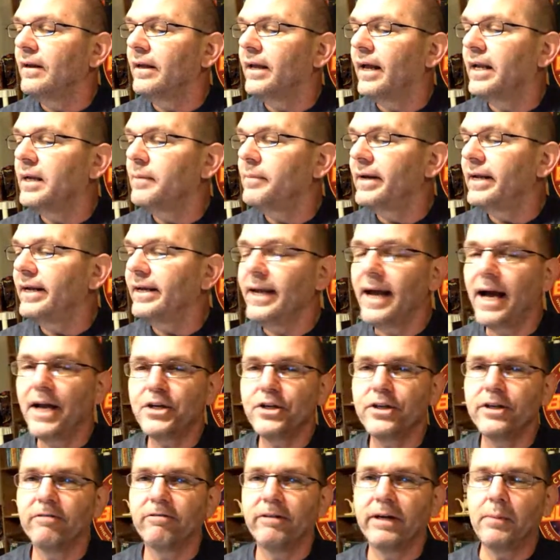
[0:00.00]
Anybody
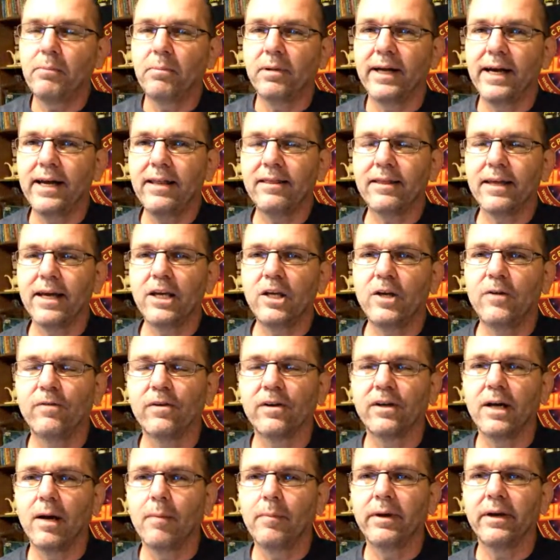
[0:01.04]
catching the replay, thank you for
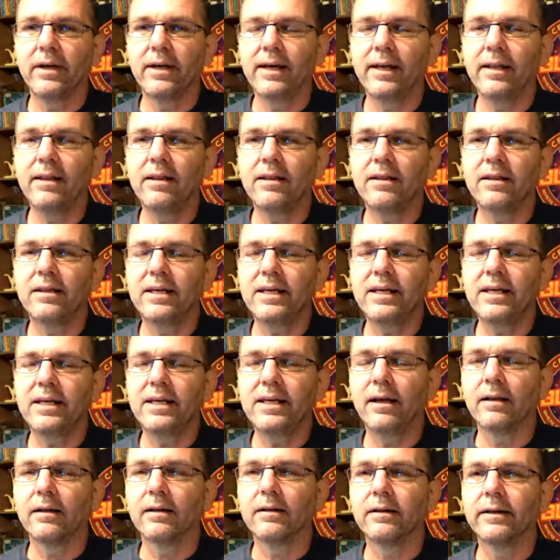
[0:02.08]
coming in.
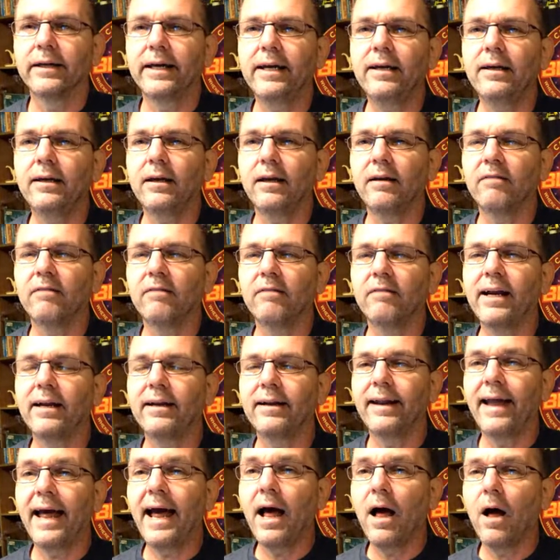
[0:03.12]
The link right
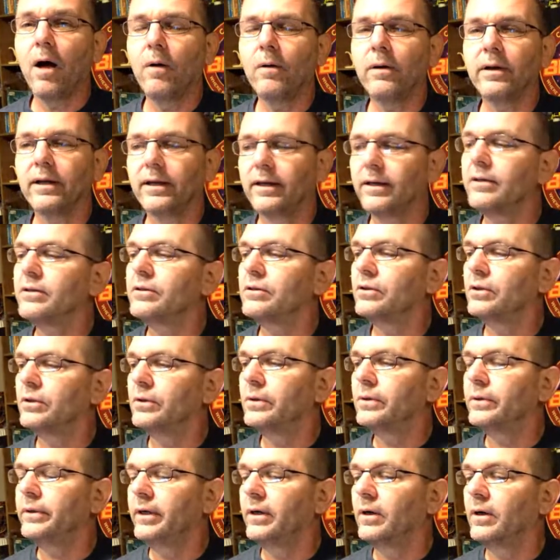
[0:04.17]
now is to,
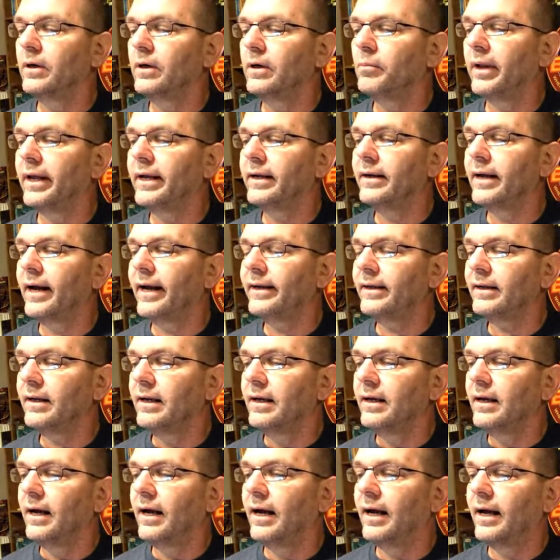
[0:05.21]
you know, Blade Night
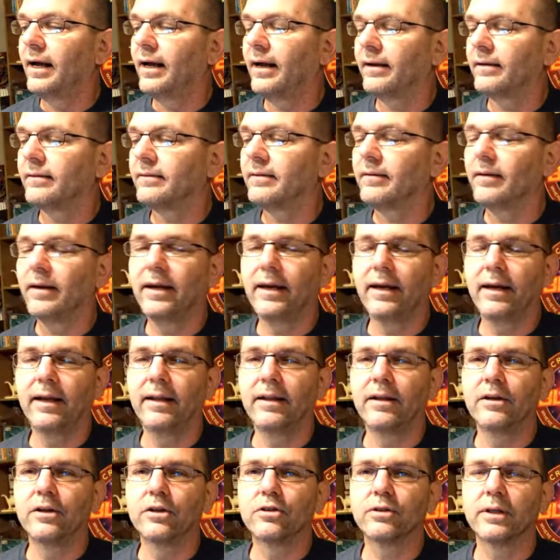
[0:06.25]

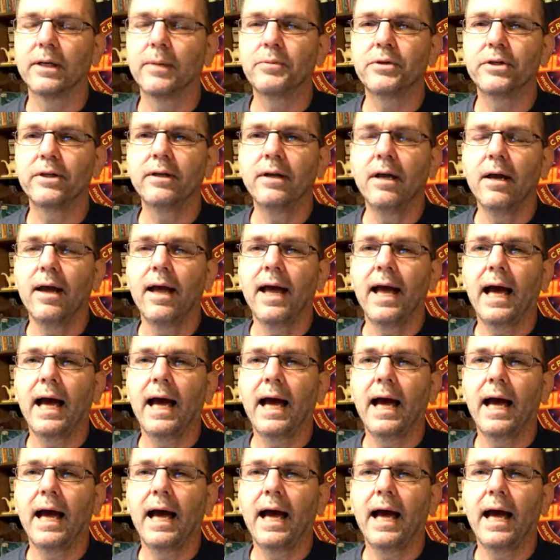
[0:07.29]
in the description.